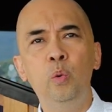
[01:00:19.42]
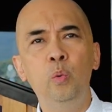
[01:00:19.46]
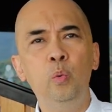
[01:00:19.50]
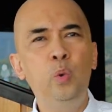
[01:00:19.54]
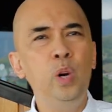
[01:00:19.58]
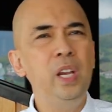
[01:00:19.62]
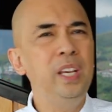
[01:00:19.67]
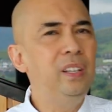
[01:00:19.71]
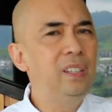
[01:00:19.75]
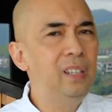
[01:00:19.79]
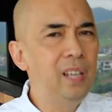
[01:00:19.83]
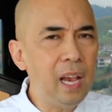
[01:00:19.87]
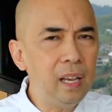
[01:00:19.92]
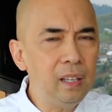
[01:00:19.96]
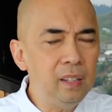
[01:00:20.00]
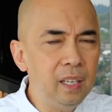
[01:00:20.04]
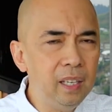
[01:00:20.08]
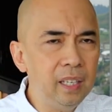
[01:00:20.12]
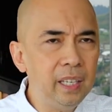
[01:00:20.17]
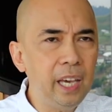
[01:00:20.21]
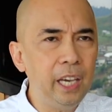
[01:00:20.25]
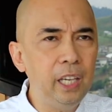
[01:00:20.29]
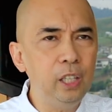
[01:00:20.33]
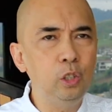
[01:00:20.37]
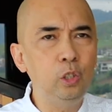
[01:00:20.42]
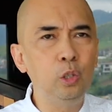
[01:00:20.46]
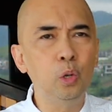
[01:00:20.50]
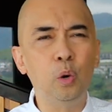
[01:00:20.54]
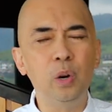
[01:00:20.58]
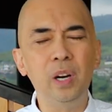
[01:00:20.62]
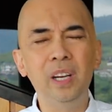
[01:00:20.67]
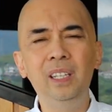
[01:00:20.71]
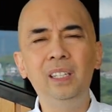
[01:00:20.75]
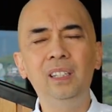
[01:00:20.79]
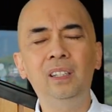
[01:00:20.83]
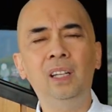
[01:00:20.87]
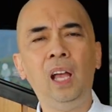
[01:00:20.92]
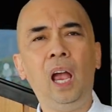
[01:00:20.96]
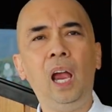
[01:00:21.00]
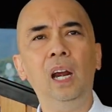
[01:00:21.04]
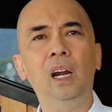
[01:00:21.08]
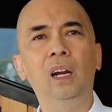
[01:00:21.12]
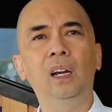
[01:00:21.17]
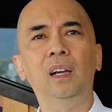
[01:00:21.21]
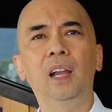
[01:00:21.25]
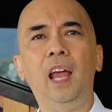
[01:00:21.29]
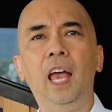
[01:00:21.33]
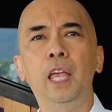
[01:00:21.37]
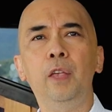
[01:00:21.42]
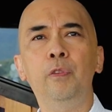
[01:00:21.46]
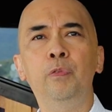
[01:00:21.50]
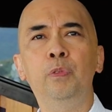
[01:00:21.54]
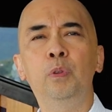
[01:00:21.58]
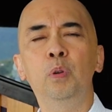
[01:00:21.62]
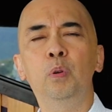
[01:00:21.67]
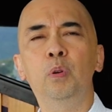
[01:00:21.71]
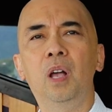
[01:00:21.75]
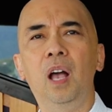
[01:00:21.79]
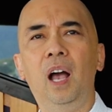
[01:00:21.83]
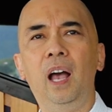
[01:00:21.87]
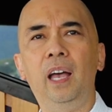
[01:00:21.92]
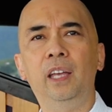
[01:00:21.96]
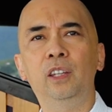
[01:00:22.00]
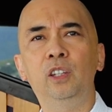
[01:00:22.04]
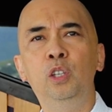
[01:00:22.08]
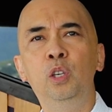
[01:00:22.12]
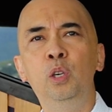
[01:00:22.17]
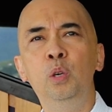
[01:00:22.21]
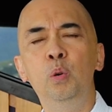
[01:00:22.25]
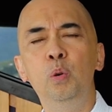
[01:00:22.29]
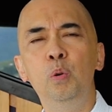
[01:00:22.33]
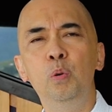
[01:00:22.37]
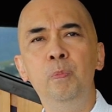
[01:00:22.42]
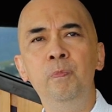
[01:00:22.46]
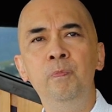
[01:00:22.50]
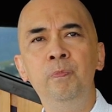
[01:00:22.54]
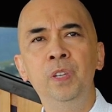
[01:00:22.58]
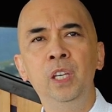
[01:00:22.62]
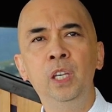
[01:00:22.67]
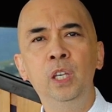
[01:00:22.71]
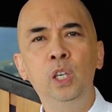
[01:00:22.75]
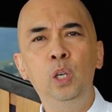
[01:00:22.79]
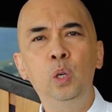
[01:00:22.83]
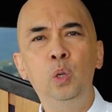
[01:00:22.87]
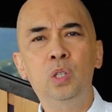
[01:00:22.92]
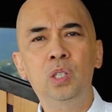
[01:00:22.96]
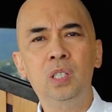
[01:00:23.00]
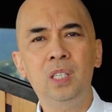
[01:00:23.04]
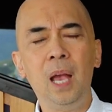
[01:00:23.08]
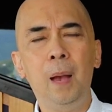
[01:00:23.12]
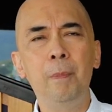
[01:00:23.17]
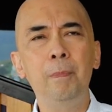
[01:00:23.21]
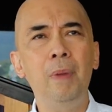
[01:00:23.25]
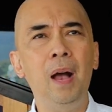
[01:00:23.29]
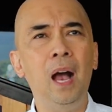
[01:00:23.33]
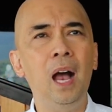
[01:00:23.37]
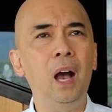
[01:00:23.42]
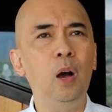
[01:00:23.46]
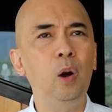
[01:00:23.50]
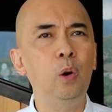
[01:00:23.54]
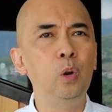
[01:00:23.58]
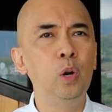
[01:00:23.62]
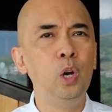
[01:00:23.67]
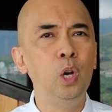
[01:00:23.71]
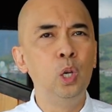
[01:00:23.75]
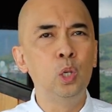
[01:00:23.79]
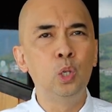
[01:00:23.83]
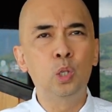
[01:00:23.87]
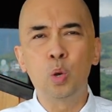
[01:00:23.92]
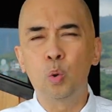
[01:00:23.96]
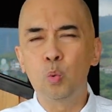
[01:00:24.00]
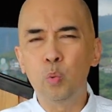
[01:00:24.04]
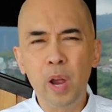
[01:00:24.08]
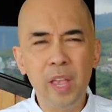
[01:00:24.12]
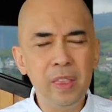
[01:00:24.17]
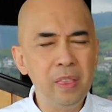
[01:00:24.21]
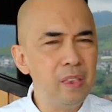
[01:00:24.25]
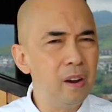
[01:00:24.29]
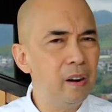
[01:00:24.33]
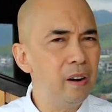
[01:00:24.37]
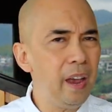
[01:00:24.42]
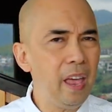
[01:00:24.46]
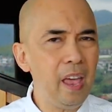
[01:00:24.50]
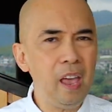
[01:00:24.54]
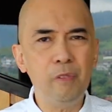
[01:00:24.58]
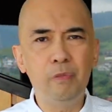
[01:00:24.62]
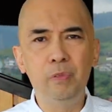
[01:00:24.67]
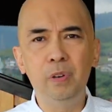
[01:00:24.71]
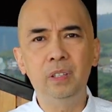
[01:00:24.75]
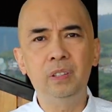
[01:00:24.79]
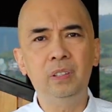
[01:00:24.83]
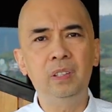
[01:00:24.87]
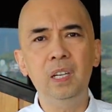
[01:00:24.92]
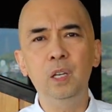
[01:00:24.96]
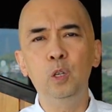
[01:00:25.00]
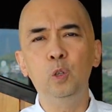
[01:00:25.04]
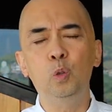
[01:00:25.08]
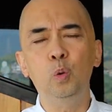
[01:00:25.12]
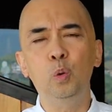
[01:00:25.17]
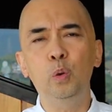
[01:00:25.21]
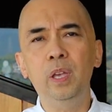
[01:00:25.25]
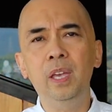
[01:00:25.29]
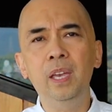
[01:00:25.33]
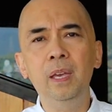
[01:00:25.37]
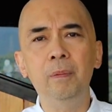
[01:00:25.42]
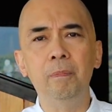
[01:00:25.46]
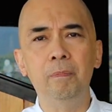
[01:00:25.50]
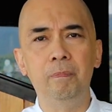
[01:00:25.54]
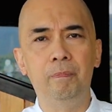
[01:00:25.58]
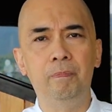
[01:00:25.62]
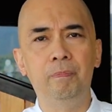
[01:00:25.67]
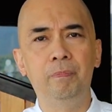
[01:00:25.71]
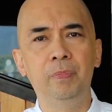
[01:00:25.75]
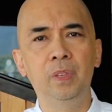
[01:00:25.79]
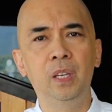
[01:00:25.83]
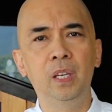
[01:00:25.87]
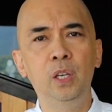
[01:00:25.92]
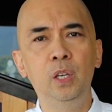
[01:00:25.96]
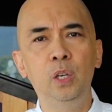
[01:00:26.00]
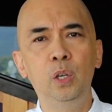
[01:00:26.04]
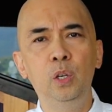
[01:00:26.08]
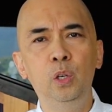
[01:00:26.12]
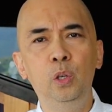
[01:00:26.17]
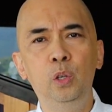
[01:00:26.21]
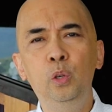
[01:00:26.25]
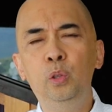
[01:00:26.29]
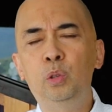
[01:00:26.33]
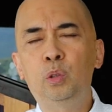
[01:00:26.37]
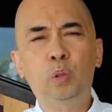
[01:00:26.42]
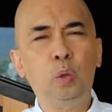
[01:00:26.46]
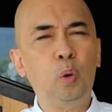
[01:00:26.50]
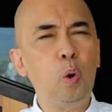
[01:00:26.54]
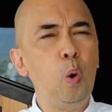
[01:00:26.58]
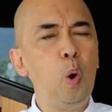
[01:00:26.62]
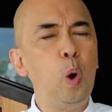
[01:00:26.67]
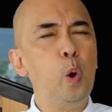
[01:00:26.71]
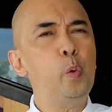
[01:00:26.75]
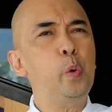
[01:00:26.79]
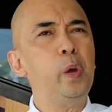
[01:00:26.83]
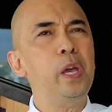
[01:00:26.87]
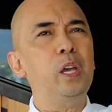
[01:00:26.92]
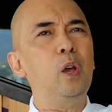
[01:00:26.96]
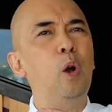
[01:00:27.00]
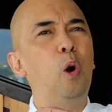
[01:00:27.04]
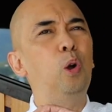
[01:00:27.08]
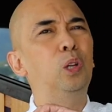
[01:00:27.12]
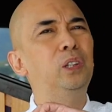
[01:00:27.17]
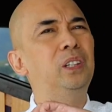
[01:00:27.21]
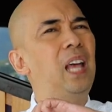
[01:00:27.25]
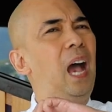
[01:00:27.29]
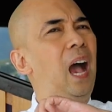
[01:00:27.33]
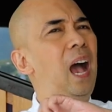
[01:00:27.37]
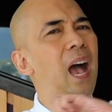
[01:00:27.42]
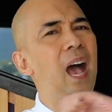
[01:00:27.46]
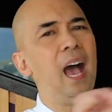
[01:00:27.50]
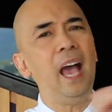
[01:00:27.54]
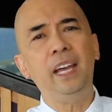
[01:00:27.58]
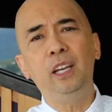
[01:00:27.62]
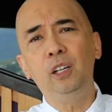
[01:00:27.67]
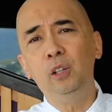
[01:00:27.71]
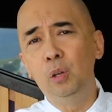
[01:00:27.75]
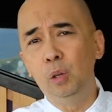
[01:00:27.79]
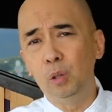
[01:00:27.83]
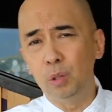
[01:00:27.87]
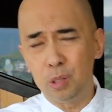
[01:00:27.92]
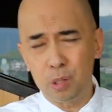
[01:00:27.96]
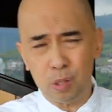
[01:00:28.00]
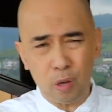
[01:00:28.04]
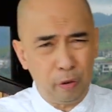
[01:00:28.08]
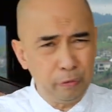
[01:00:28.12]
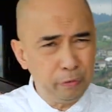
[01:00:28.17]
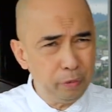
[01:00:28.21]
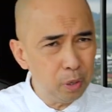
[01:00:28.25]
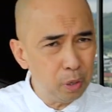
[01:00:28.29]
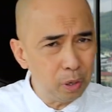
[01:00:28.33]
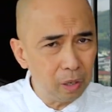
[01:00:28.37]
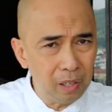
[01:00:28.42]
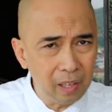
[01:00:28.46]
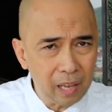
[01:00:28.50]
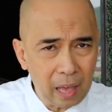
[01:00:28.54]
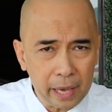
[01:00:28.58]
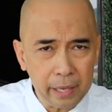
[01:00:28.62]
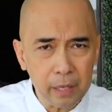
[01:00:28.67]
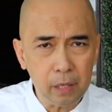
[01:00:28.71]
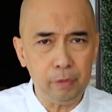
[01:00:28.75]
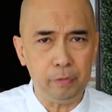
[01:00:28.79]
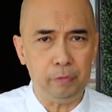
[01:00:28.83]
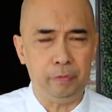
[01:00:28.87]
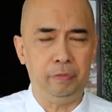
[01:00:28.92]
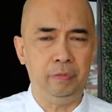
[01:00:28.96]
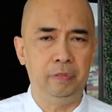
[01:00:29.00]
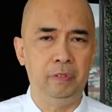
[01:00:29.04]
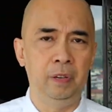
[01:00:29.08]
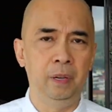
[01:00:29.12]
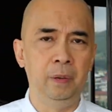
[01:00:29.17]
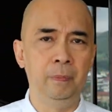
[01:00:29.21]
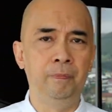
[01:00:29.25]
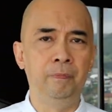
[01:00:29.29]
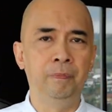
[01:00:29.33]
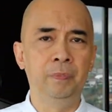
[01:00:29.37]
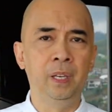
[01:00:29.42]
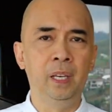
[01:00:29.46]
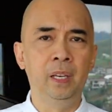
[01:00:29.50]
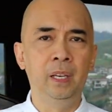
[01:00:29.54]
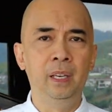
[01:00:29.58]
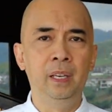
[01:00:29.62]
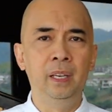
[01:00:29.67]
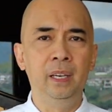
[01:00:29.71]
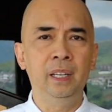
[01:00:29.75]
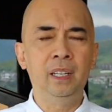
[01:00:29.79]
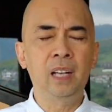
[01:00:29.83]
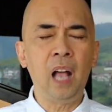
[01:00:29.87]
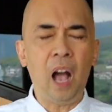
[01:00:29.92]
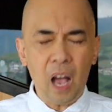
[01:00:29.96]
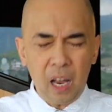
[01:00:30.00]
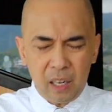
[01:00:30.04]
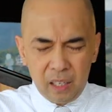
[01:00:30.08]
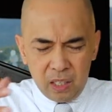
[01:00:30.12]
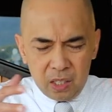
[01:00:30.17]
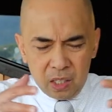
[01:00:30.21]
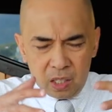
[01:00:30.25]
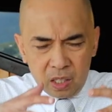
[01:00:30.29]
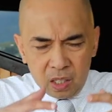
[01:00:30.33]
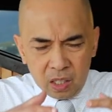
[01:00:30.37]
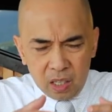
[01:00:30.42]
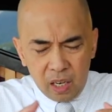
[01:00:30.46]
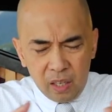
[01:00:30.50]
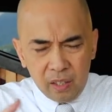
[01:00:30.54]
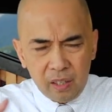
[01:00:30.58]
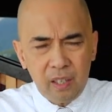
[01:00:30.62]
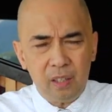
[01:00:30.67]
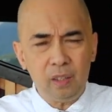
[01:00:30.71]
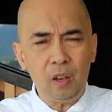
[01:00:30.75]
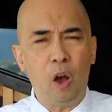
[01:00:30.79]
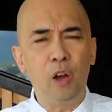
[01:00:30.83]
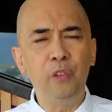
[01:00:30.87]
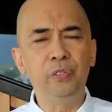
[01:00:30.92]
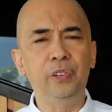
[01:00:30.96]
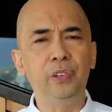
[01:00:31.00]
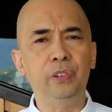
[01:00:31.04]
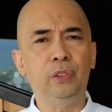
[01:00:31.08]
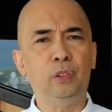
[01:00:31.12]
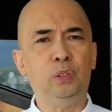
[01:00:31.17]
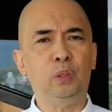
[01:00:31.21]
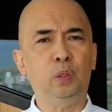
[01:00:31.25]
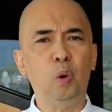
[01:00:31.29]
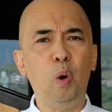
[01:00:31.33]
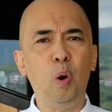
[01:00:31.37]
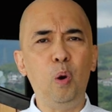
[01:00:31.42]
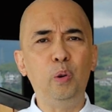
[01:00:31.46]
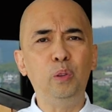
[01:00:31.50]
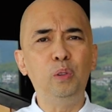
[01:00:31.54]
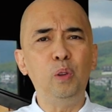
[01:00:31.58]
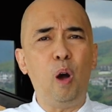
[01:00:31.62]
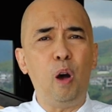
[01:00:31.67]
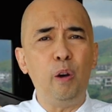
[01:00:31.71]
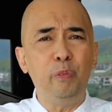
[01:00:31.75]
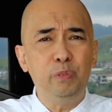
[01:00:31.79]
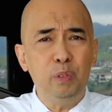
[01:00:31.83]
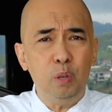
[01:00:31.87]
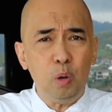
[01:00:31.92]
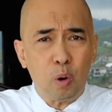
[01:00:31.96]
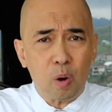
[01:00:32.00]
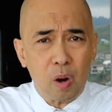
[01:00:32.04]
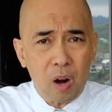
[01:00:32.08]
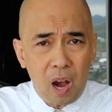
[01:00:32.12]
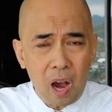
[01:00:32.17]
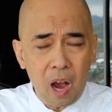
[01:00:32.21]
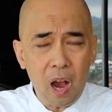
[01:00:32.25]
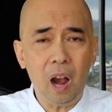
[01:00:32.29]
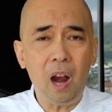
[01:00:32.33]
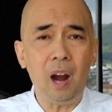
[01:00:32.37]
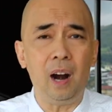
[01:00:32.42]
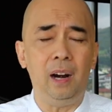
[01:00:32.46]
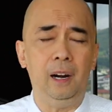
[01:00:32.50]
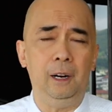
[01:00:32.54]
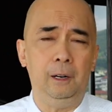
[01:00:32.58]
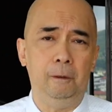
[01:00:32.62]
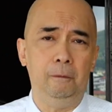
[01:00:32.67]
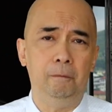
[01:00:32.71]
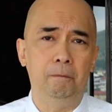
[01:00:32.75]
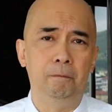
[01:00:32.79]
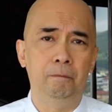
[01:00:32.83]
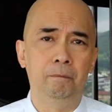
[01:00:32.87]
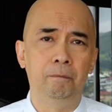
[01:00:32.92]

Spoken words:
rededicate your entire life to God, you somehow surrender everything to Him. You throw away all the idols of your life. God is seated on the throne of your heart.